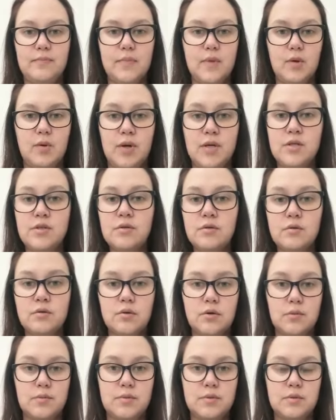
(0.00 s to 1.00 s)
racial
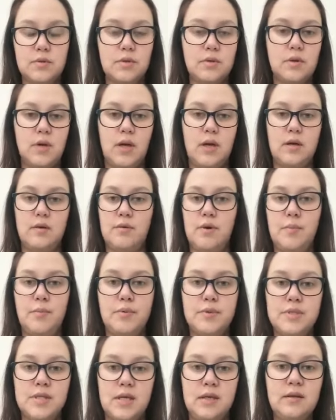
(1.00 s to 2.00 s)
groups
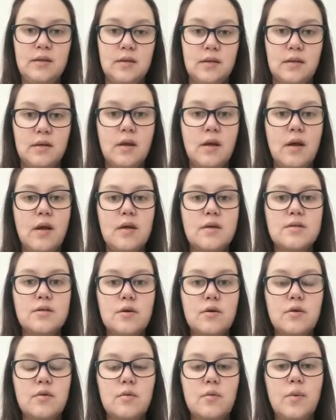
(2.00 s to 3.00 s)
represented.
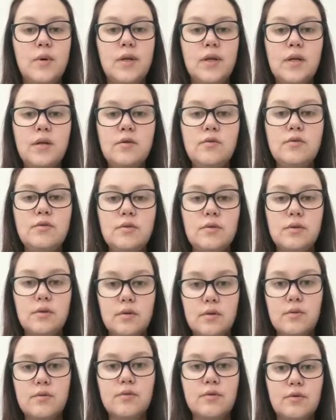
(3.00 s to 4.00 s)
So we need
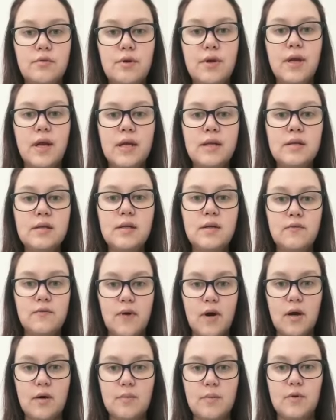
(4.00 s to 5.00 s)
to create an
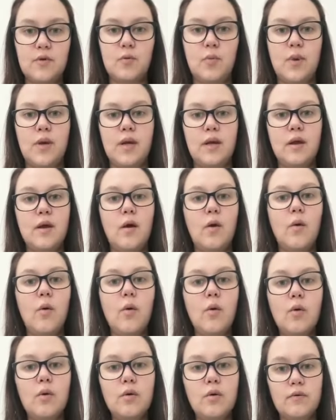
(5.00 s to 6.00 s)
environment where
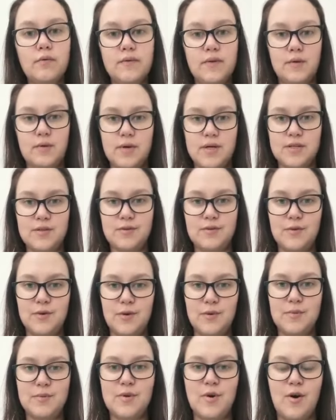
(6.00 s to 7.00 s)
all of the racial
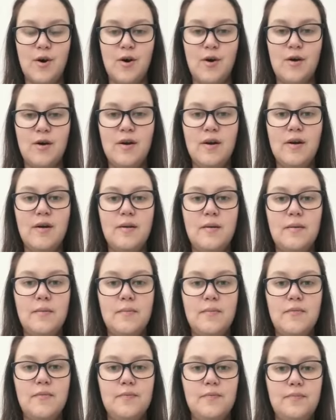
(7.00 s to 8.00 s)
groups are
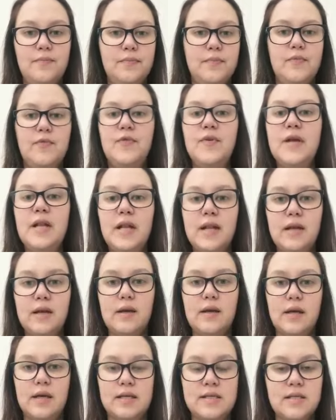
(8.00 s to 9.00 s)

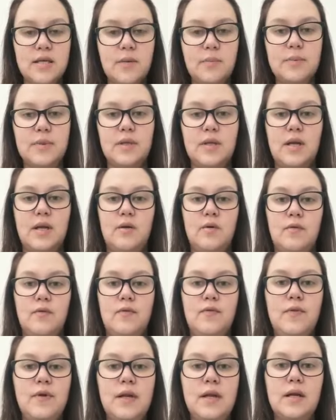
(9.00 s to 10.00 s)
feeling accepted and
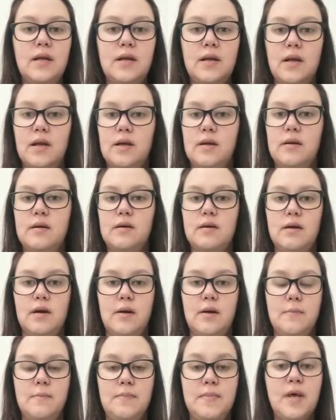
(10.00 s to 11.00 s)
feeling like
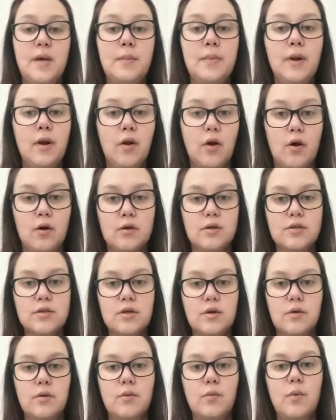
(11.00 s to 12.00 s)
they belong.
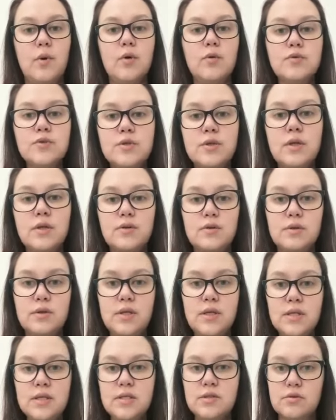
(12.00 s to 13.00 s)
So we also need to
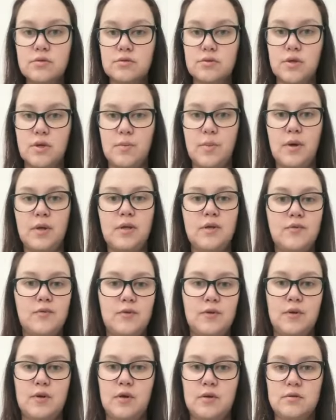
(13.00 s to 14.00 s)
teach children about
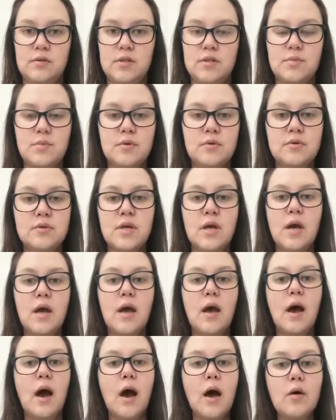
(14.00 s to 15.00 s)
different cultures, because
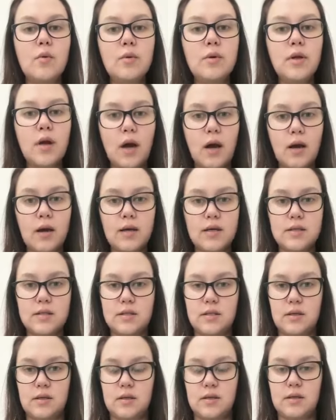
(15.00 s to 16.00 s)
how would I as
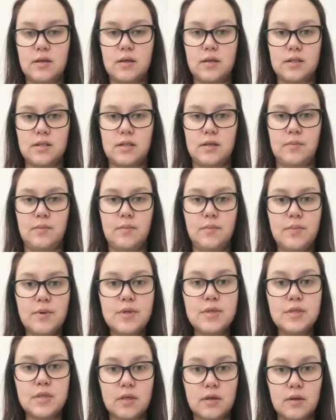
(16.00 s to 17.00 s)
a
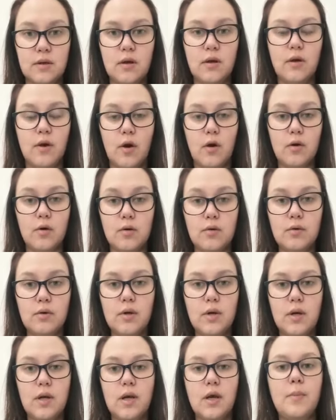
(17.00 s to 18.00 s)
person know
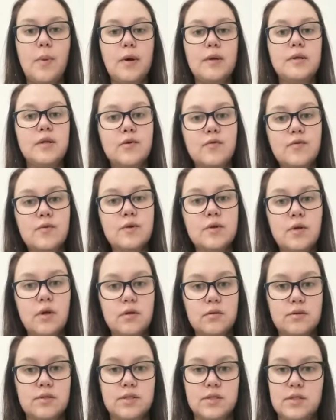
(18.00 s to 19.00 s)
about different
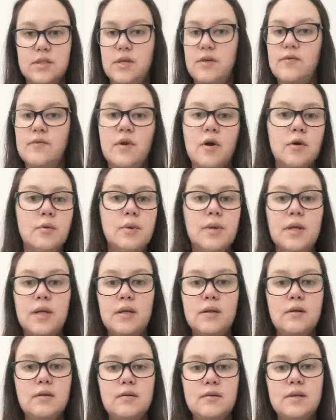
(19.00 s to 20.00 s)
cultures if
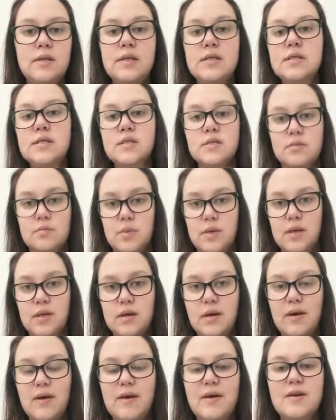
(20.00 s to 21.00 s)
nobody teaches me?
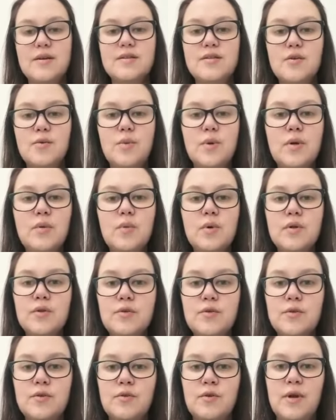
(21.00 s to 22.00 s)
So we want
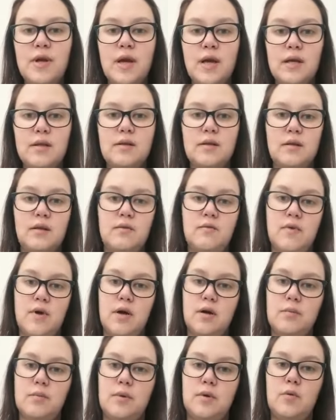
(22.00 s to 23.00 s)
to create an
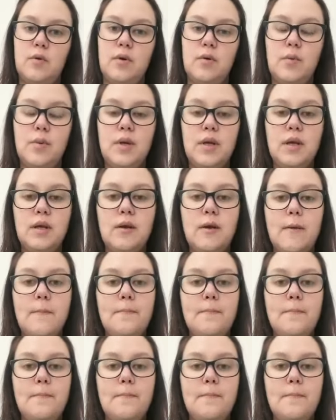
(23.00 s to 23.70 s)
environment where we